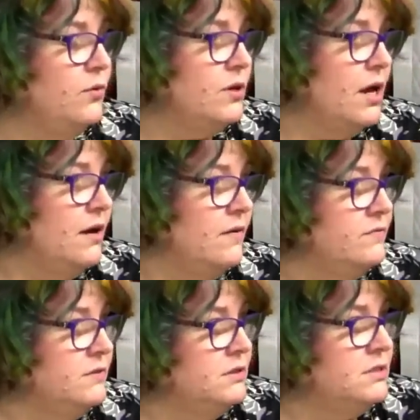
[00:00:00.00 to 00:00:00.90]
of
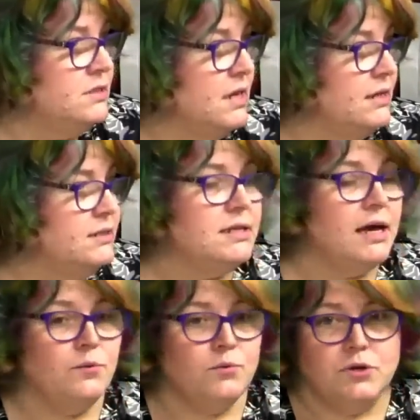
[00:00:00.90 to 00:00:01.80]
designs that
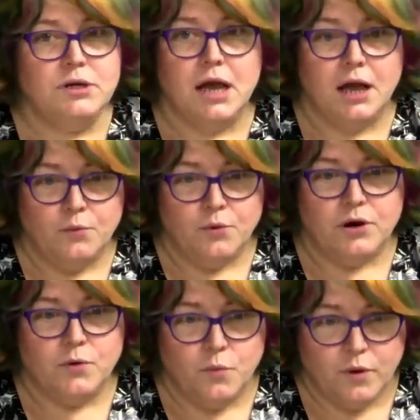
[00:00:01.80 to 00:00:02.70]
would not work
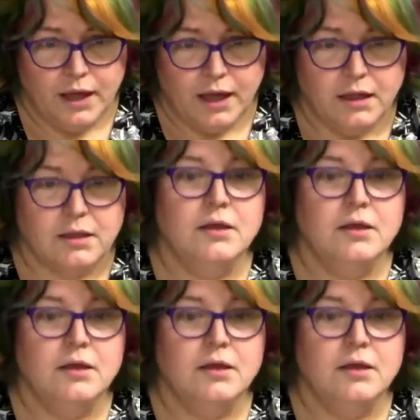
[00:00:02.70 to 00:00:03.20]
well